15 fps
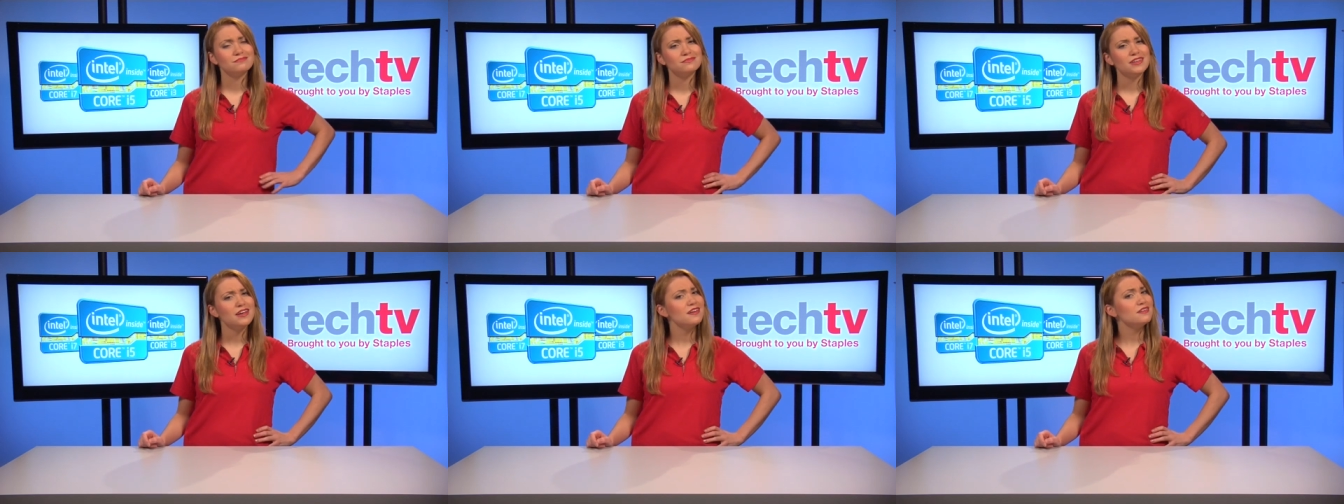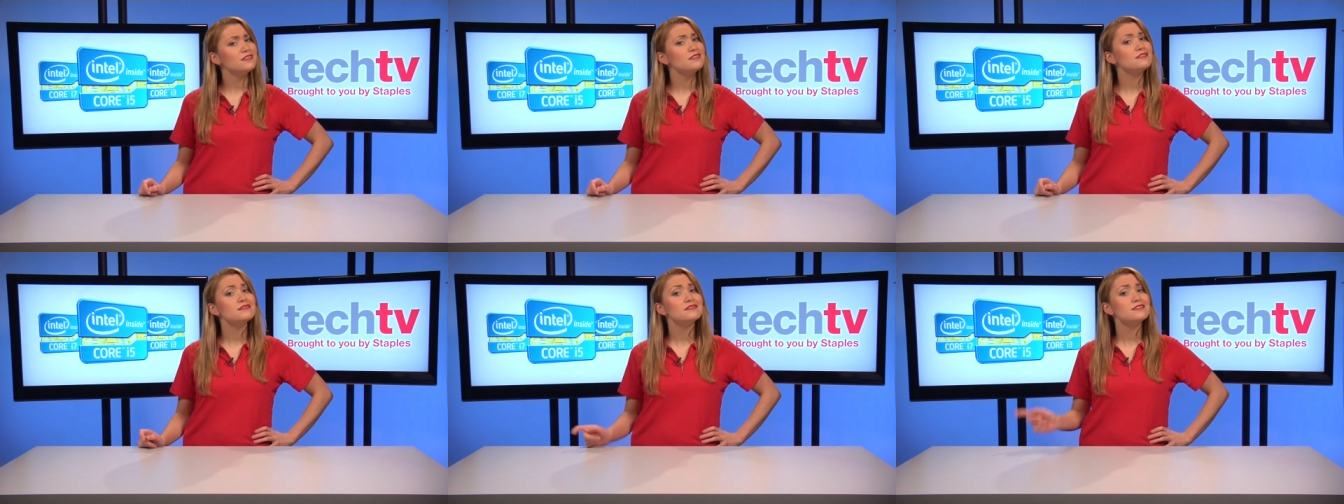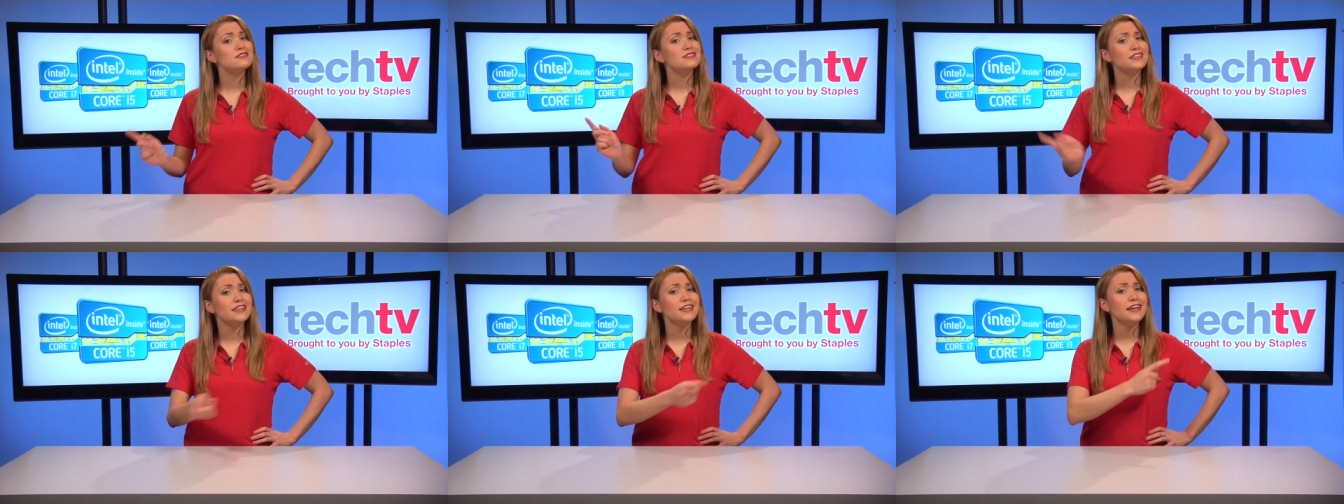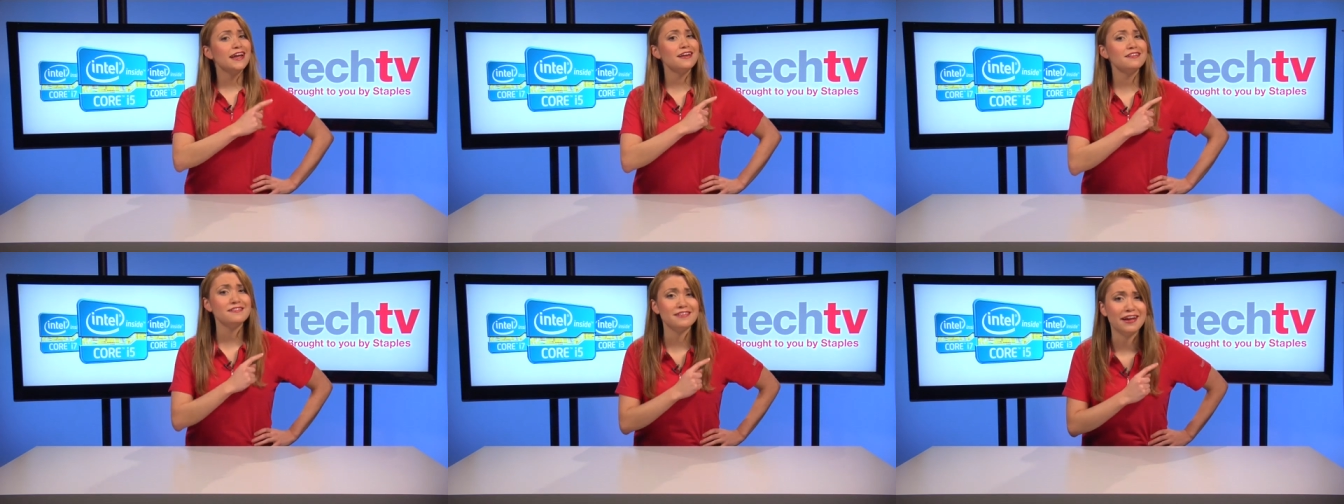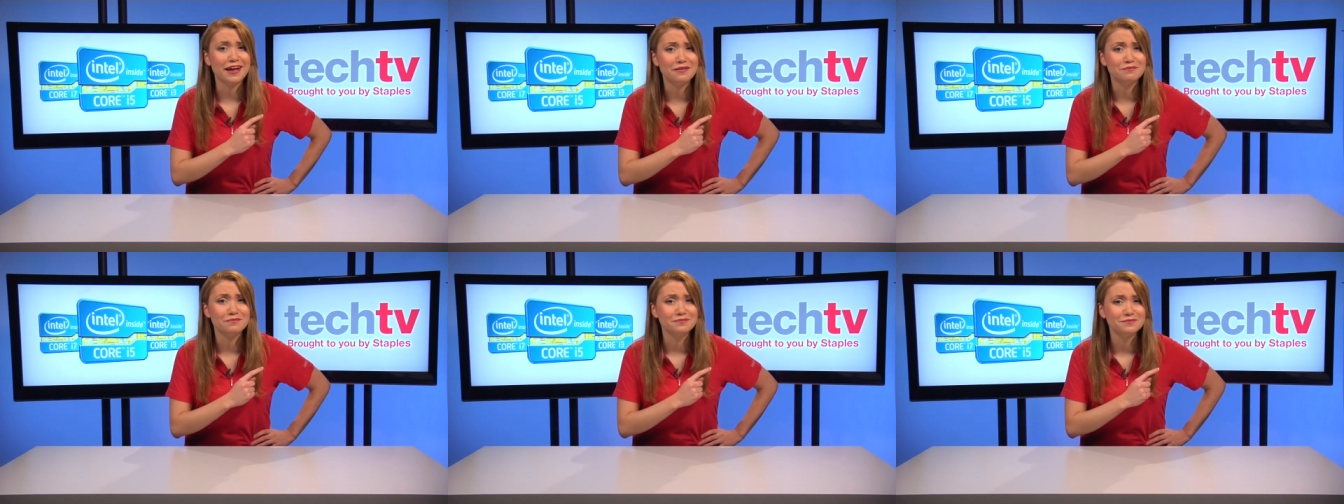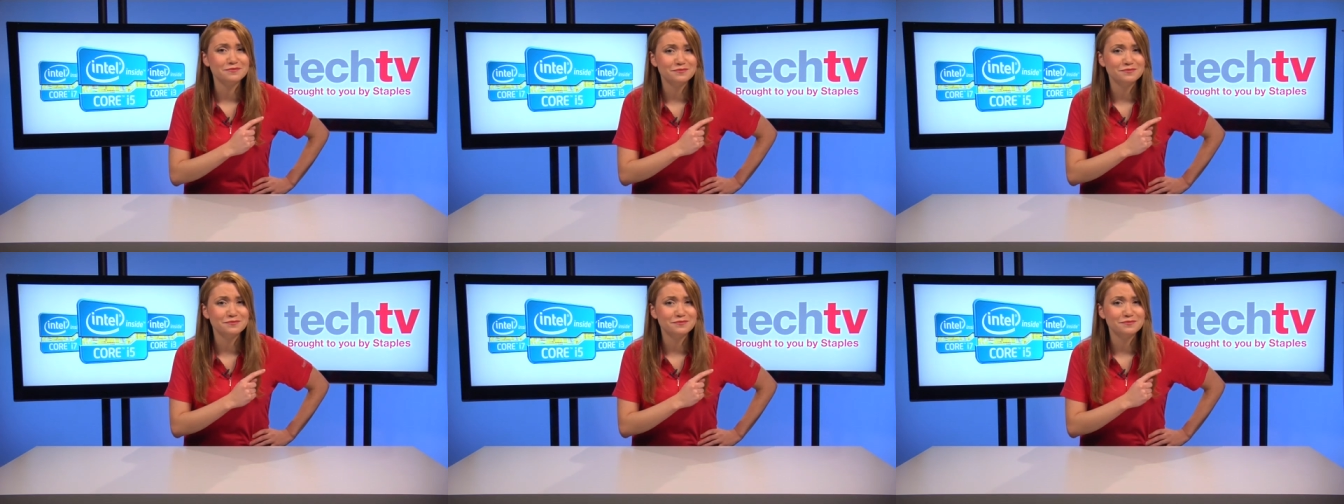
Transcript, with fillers: I'll see you next time.